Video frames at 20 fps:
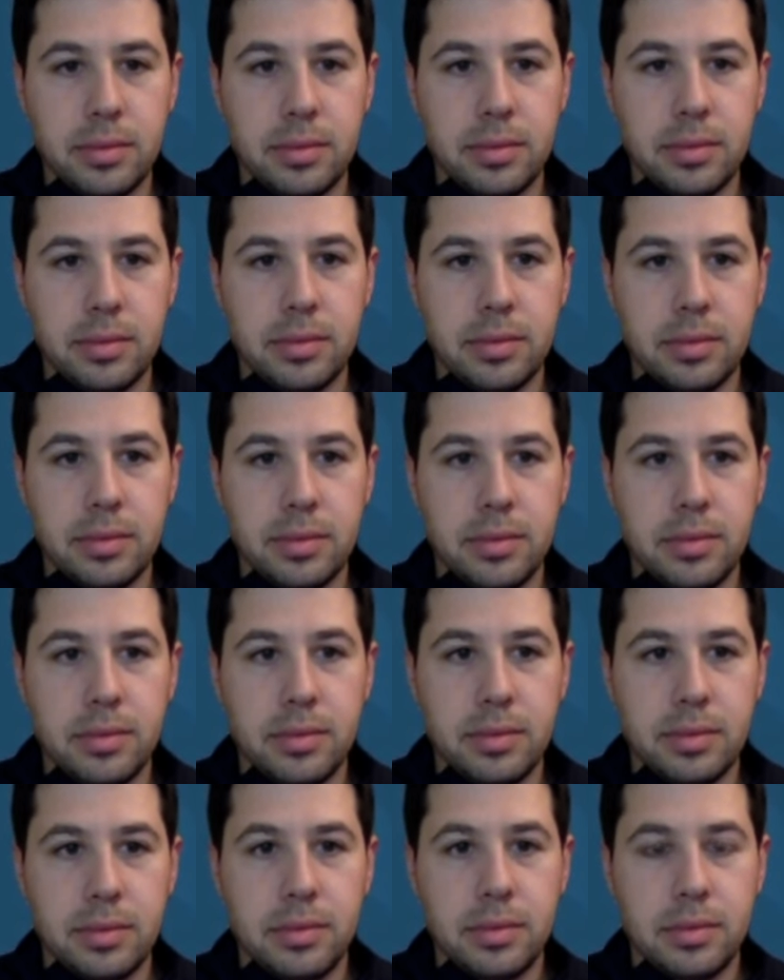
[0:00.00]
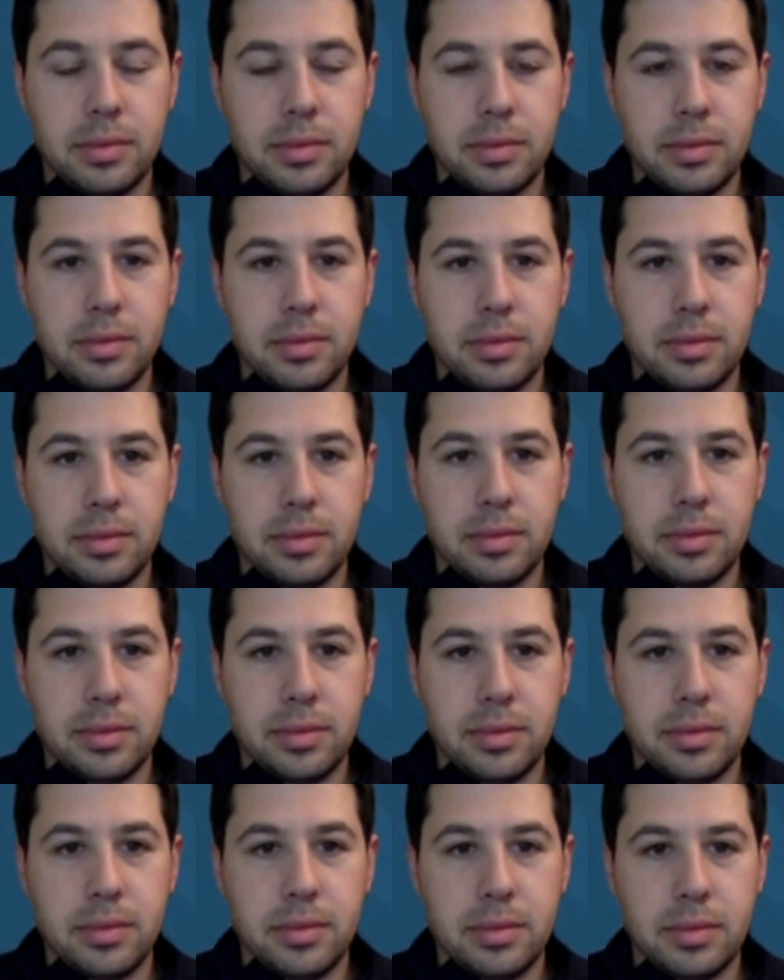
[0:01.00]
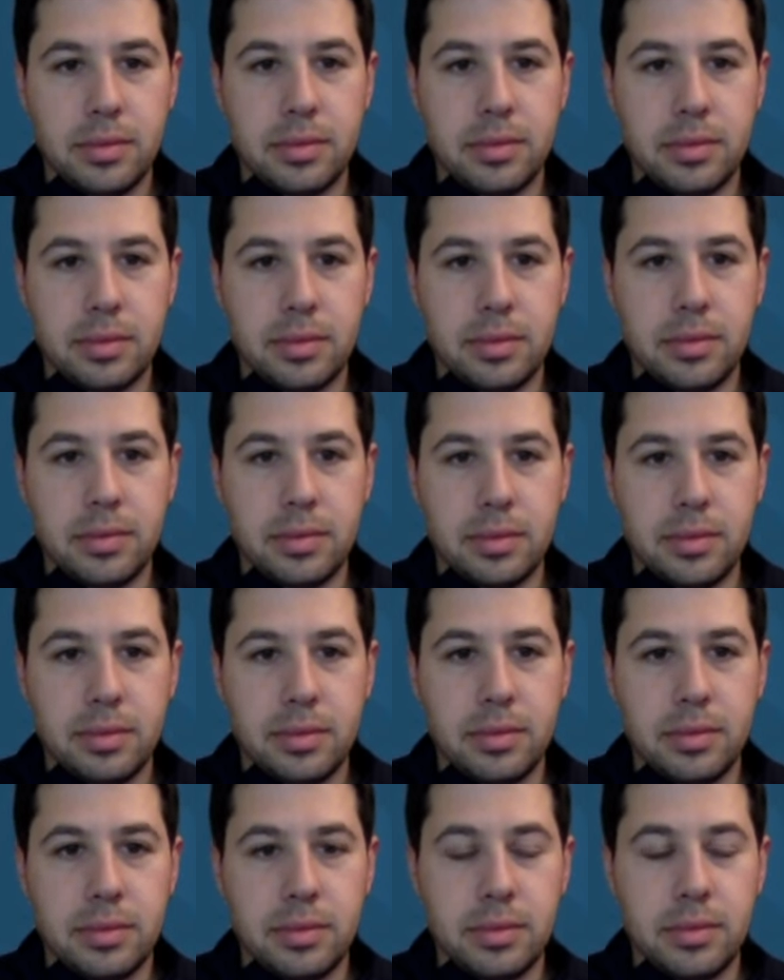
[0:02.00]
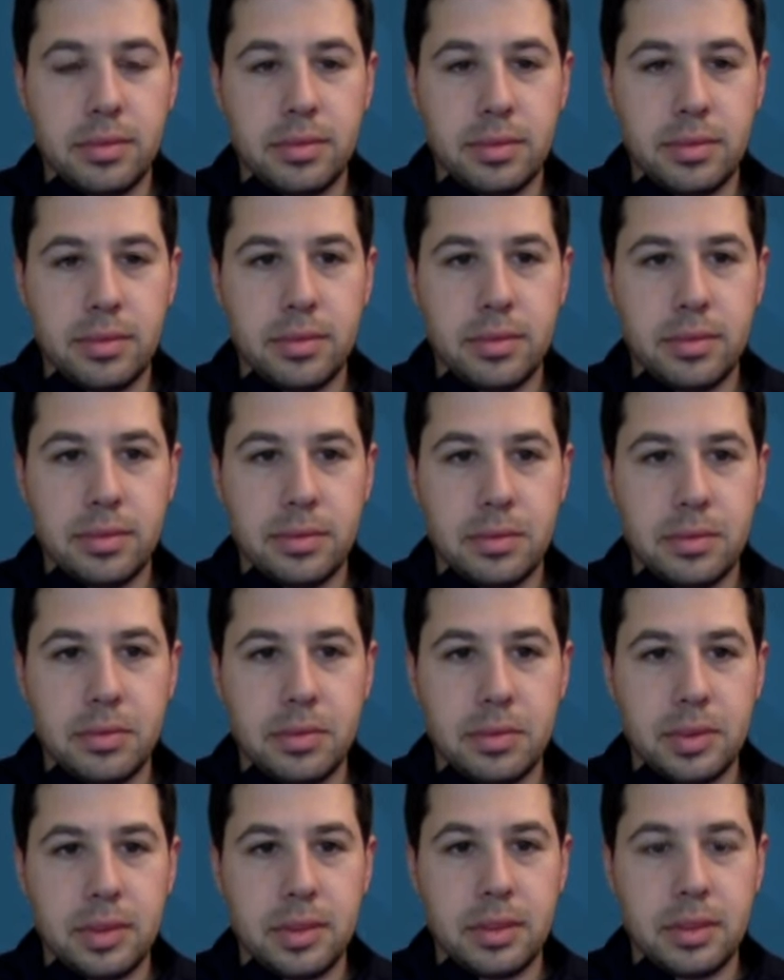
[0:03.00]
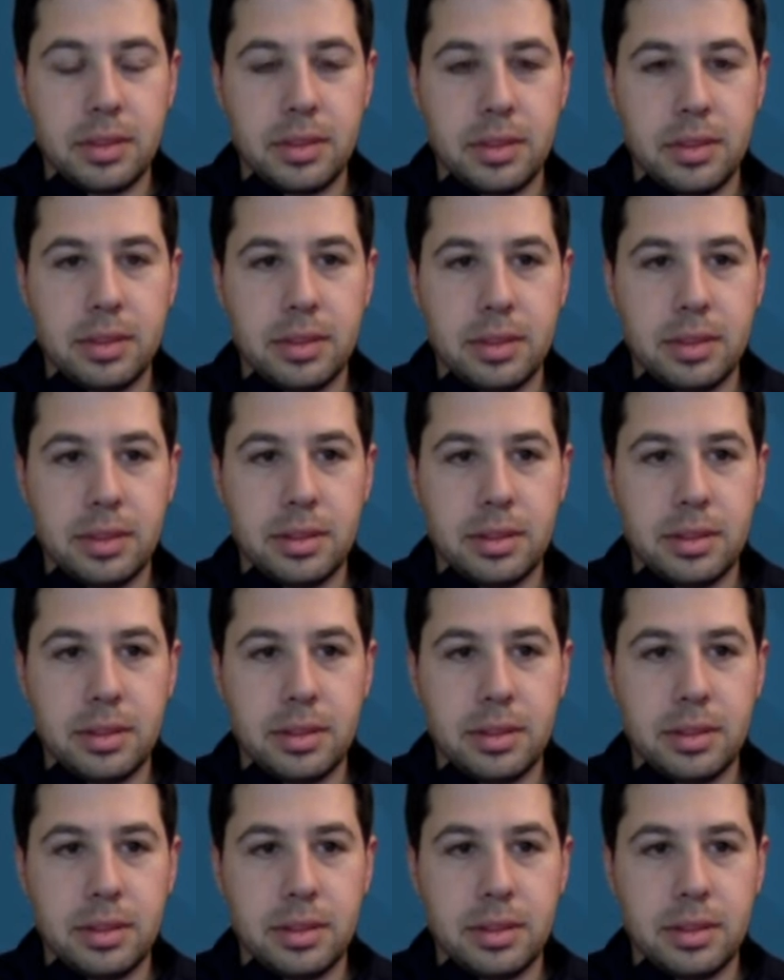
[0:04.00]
[no speech]